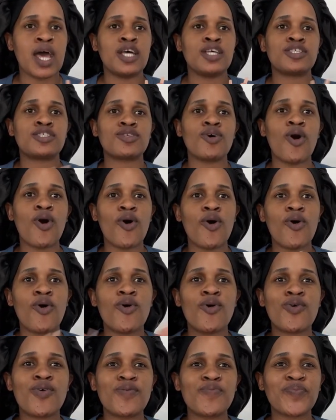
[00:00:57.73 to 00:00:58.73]

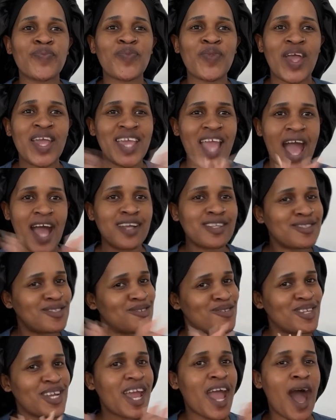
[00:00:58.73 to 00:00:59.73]
So yeah,
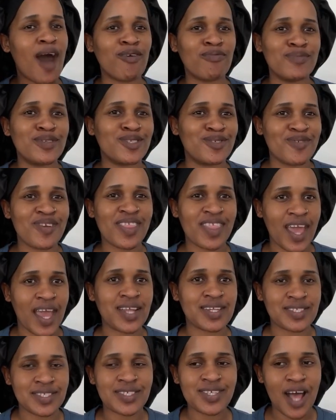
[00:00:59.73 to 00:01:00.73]
today I'll be doing
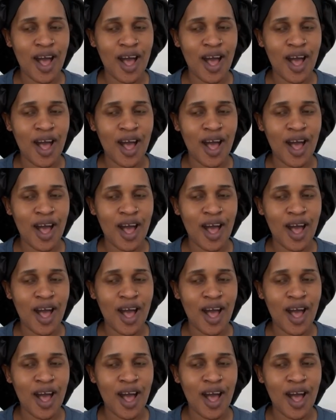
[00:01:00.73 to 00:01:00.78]
that.